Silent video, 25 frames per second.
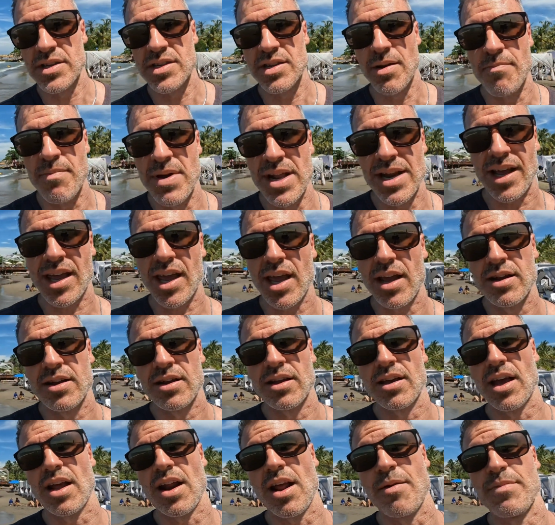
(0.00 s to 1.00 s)
Dominican,
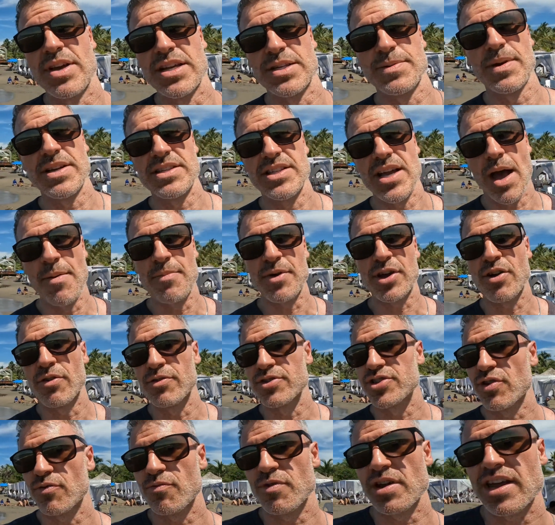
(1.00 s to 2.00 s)
and I miss my time in
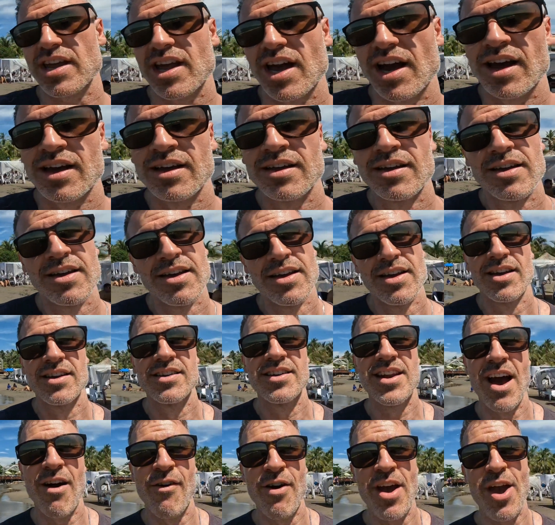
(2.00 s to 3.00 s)
Costa Rica.
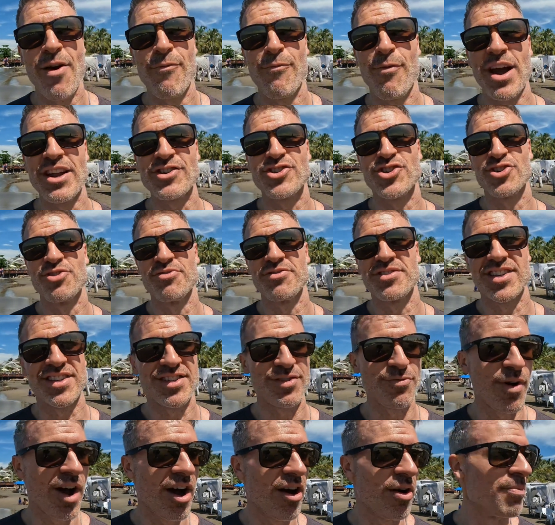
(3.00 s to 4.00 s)
Now I have wet shoes
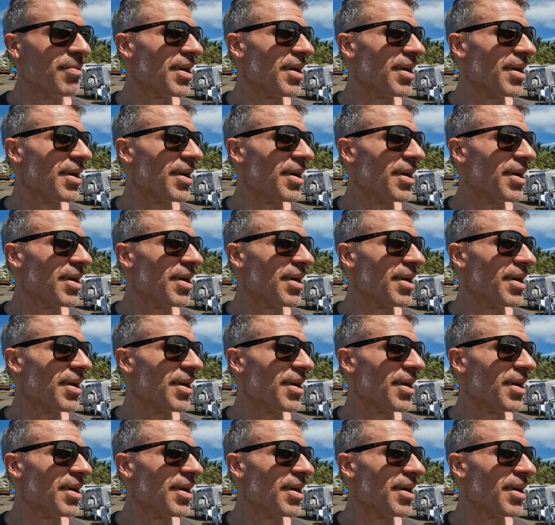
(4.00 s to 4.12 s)
as well,